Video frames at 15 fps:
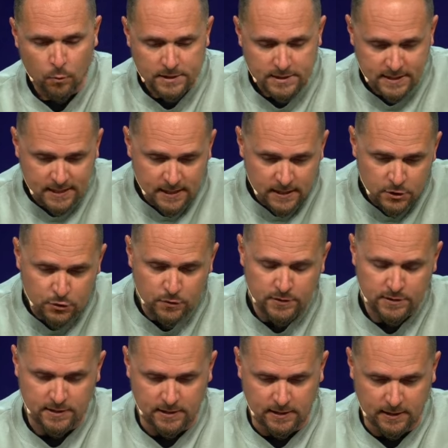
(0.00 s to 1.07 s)
What's
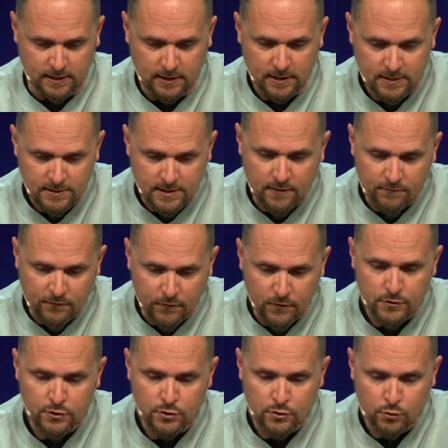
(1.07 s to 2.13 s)
interesting is that
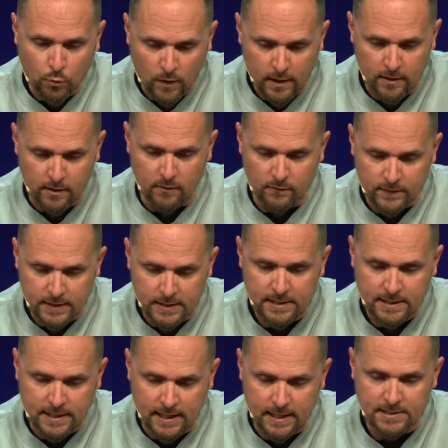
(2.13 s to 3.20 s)
verse 12
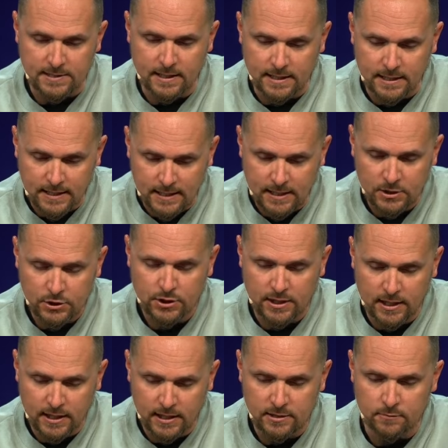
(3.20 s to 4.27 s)
indicates that each
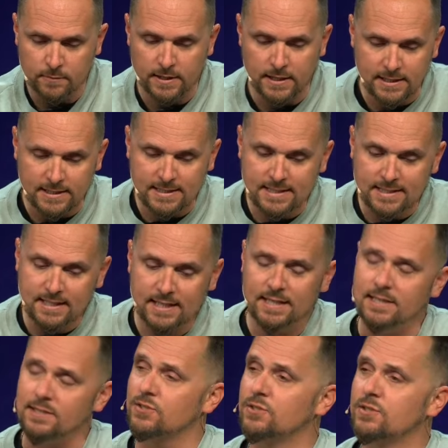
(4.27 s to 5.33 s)
kingdom
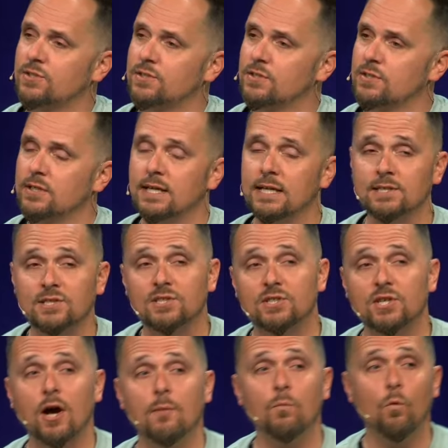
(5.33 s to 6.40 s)
exists in
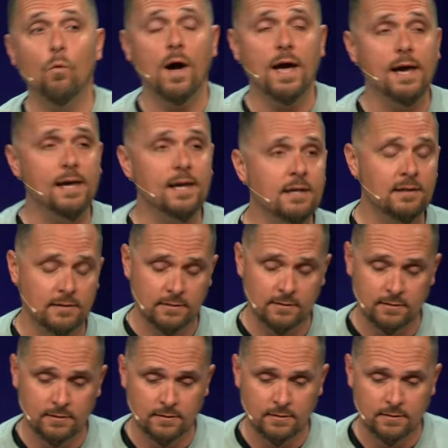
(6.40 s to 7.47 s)
some way
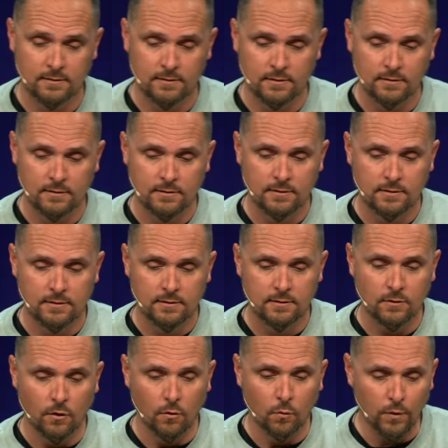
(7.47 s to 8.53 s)

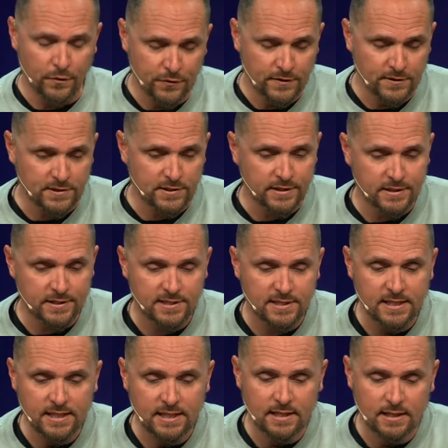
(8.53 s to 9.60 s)
with the
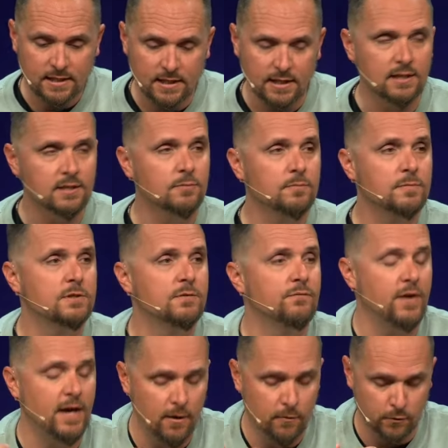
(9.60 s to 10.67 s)
succeeding kingdom
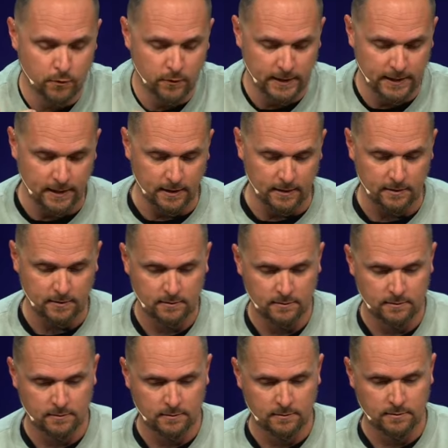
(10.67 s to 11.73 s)
devouring it.
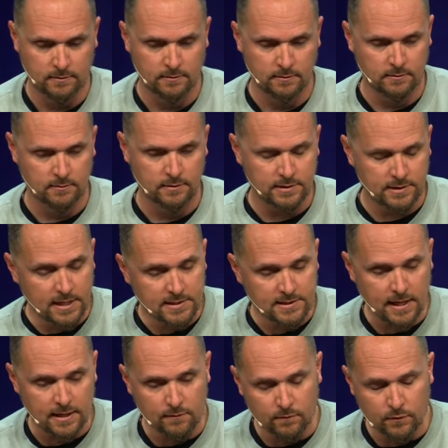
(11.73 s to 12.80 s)
It says
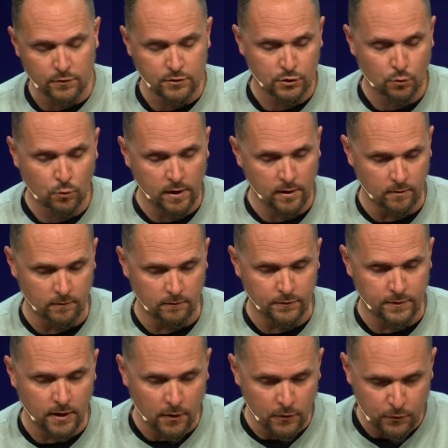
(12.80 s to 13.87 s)
that in verse
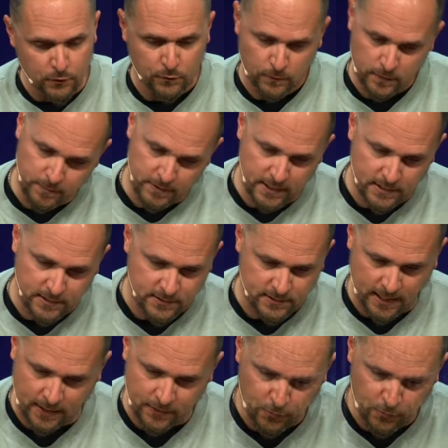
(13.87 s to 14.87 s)
12. The other three beasts